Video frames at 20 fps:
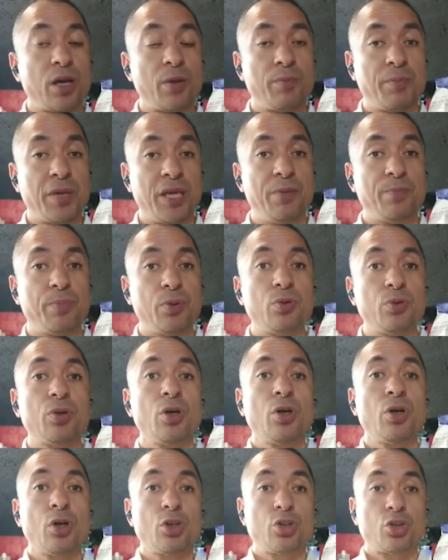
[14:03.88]
people
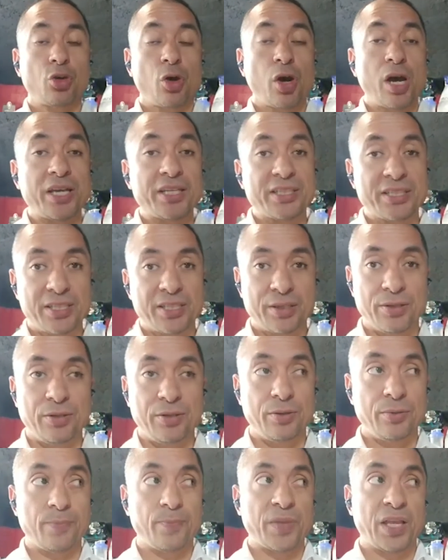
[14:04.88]
trying
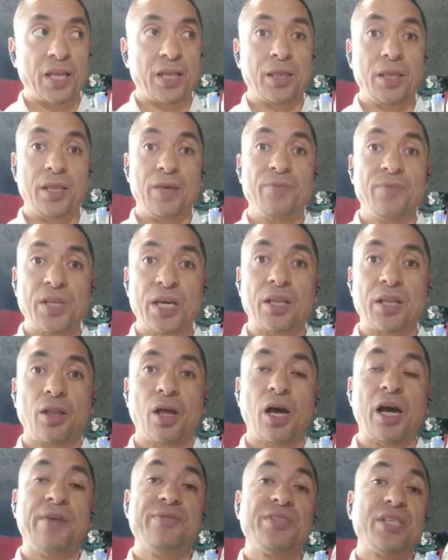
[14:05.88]
to live their
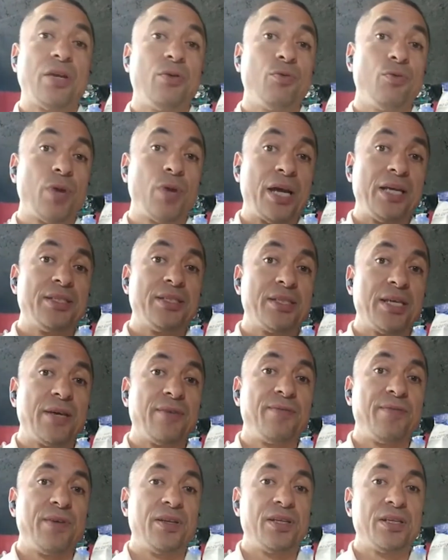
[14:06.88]
lives and raise their
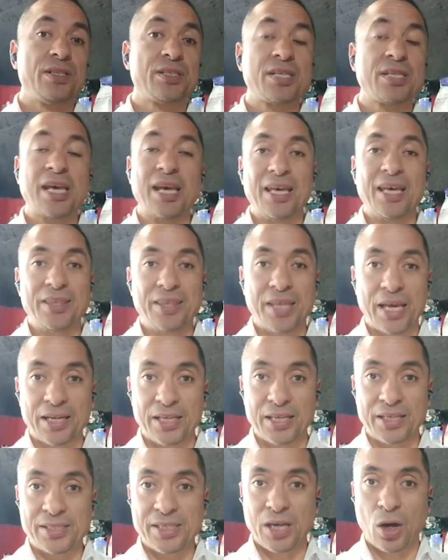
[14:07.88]
fitness that
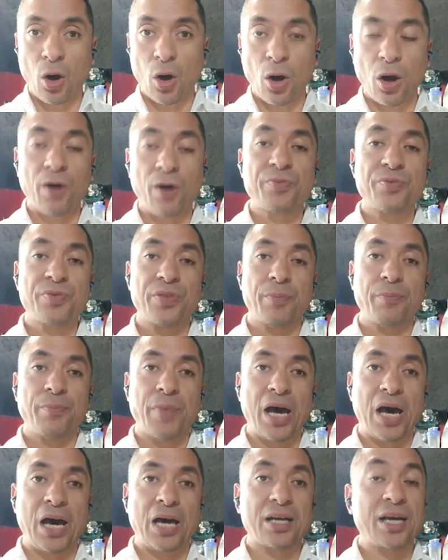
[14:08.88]
is off the
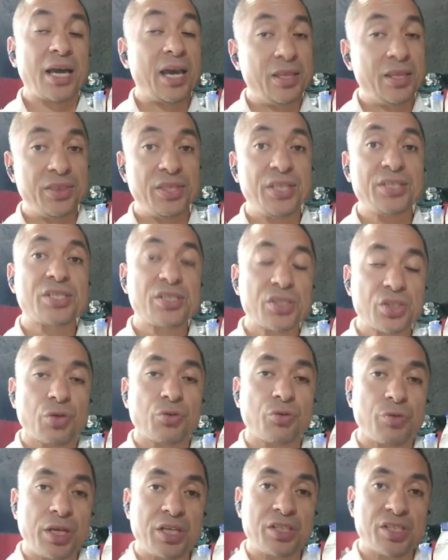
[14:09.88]
mark. And this is the
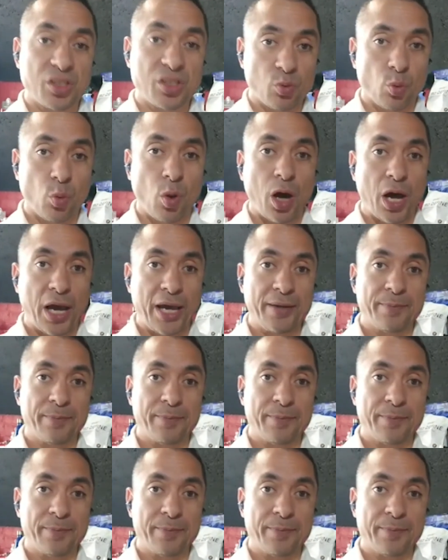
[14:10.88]
reason why.